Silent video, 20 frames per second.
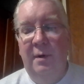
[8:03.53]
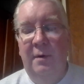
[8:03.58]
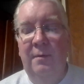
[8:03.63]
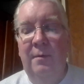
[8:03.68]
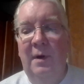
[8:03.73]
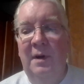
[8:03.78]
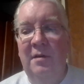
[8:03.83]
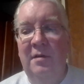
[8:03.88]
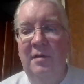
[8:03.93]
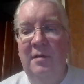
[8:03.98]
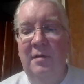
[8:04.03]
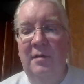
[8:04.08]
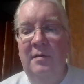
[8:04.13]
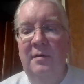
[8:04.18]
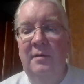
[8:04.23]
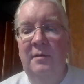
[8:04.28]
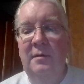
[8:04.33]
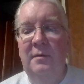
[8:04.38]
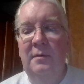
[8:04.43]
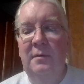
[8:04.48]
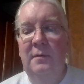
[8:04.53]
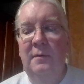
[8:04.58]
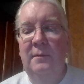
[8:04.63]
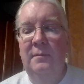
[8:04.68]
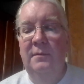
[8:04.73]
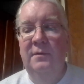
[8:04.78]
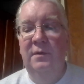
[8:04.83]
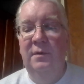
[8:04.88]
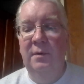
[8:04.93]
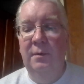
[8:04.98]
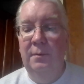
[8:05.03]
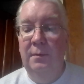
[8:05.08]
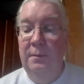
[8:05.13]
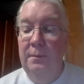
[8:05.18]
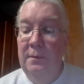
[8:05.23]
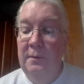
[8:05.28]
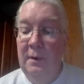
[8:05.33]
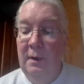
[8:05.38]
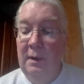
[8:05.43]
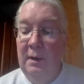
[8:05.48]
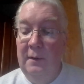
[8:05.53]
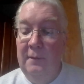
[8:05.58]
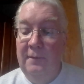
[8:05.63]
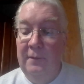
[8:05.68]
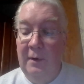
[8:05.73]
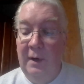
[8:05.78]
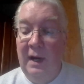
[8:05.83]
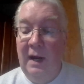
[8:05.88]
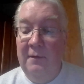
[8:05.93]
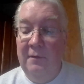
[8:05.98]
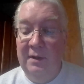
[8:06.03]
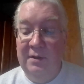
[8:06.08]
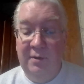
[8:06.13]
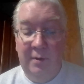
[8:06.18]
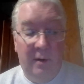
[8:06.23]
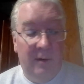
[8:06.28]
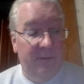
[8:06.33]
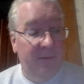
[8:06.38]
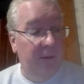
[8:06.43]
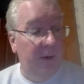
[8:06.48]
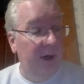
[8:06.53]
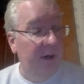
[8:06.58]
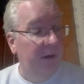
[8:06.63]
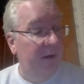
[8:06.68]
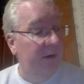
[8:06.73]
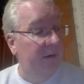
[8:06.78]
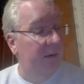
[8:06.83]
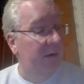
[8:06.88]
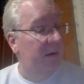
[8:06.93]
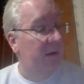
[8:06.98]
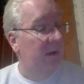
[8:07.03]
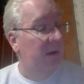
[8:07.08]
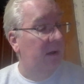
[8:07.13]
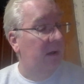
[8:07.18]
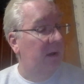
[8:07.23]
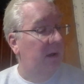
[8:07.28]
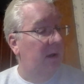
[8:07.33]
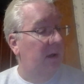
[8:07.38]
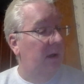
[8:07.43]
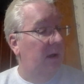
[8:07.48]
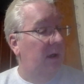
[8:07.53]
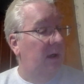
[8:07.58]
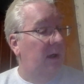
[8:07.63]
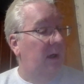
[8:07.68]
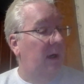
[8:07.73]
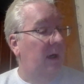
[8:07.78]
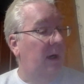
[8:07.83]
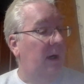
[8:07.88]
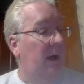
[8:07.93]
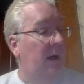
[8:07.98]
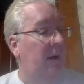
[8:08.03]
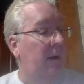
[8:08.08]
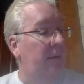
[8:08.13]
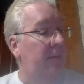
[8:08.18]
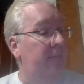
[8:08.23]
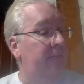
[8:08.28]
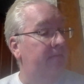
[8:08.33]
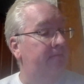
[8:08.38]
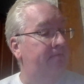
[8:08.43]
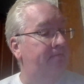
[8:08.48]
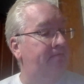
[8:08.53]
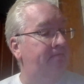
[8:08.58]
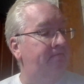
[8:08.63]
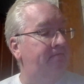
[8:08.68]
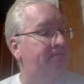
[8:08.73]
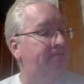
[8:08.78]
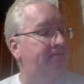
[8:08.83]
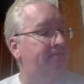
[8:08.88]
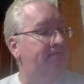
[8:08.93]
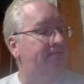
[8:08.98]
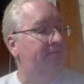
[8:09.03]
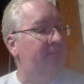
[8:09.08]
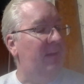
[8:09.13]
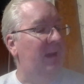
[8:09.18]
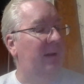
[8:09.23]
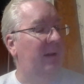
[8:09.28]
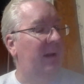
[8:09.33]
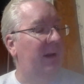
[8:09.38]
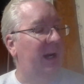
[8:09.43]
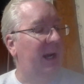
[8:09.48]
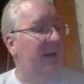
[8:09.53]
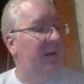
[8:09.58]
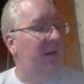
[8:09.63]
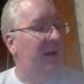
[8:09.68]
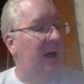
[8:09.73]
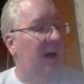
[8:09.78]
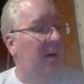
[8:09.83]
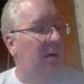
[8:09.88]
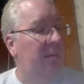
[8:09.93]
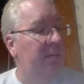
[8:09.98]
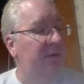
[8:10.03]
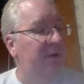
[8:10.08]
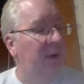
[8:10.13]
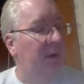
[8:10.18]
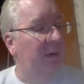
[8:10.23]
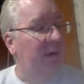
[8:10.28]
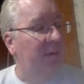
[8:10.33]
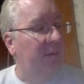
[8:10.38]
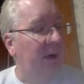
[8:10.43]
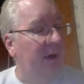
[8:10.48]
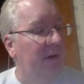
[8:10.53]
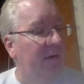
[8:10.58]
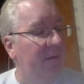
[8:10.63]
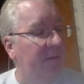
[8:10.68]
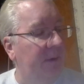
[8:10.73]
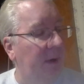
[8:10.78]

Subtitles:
dirt races for every turf race. The next column shows race